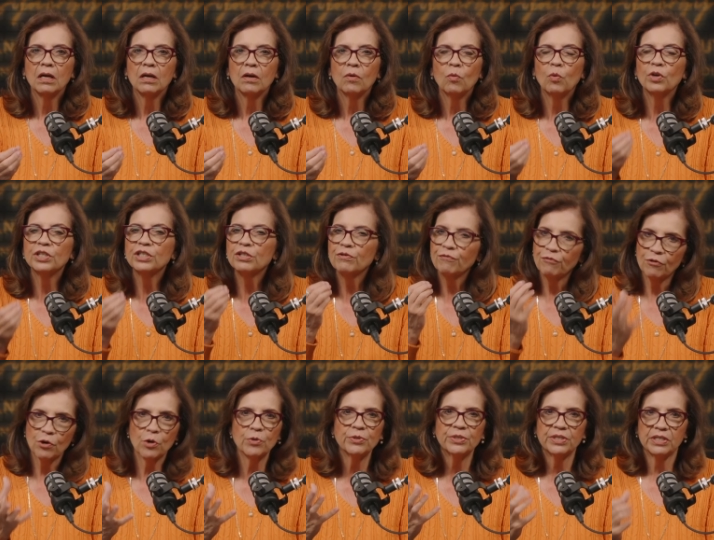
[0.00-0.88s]
what's
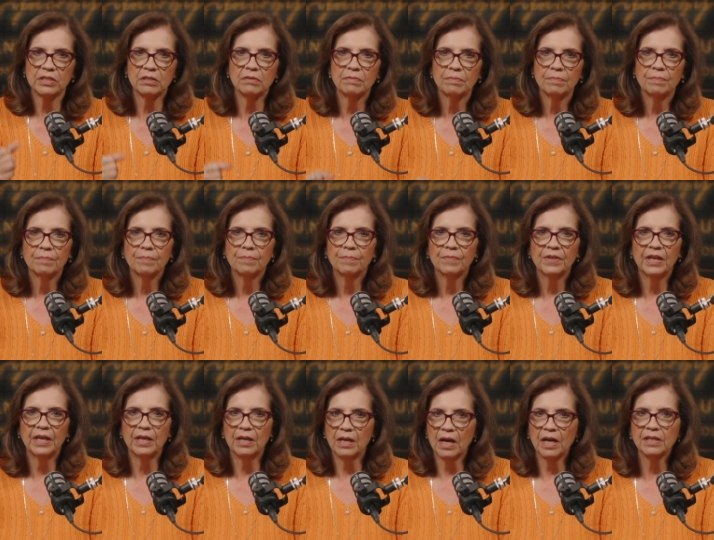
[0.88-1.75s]
frozen
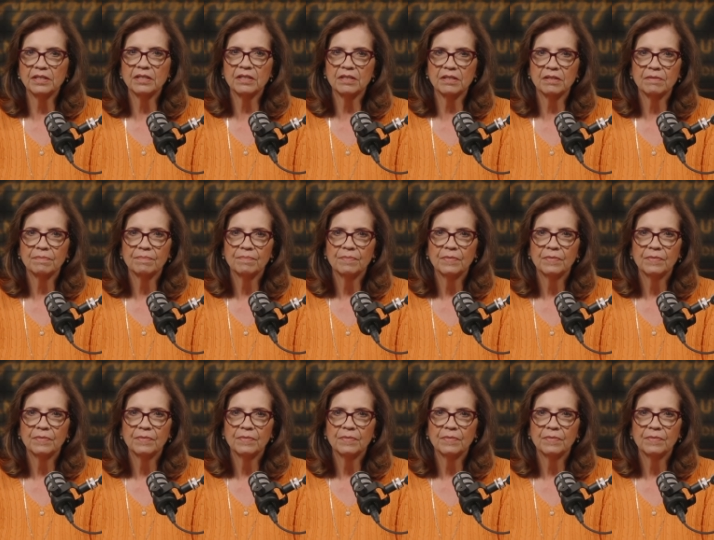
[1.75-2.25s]
in us.